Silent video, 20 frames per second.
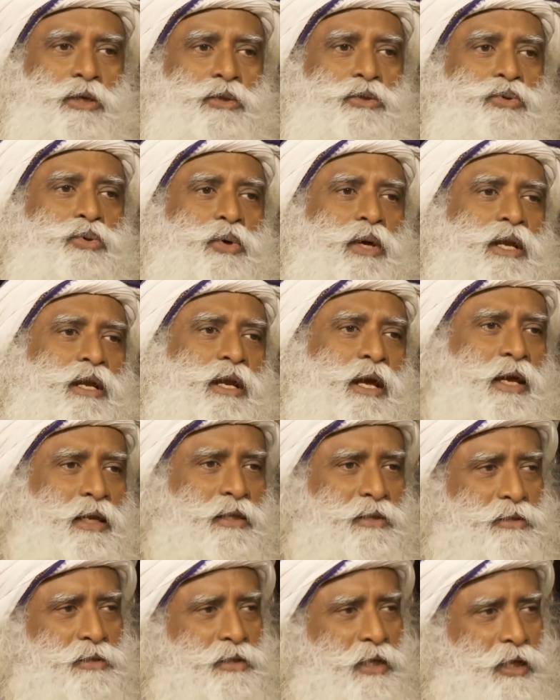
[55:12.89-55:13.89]
to
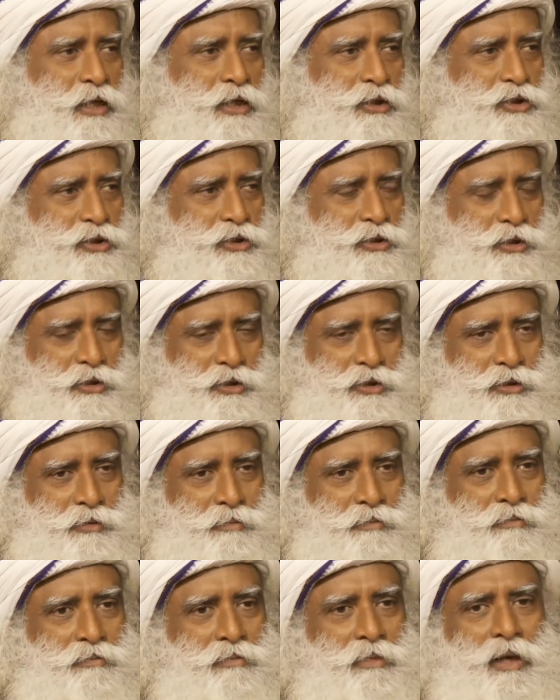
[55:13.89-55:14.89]
enhance the energy
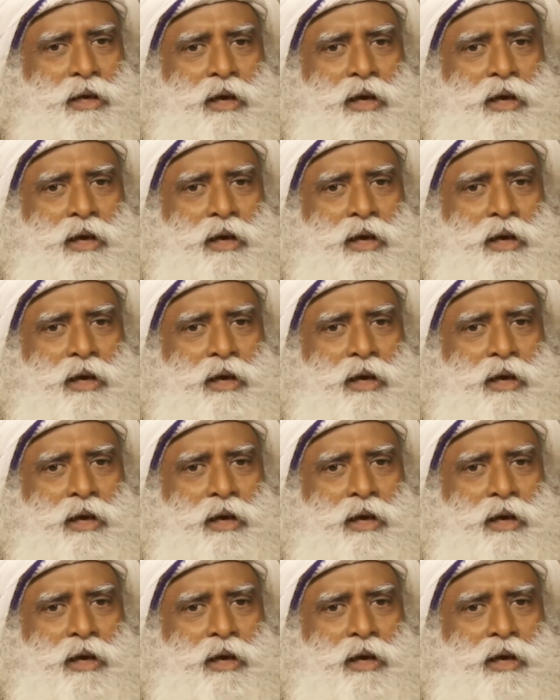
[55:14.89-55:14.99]
system,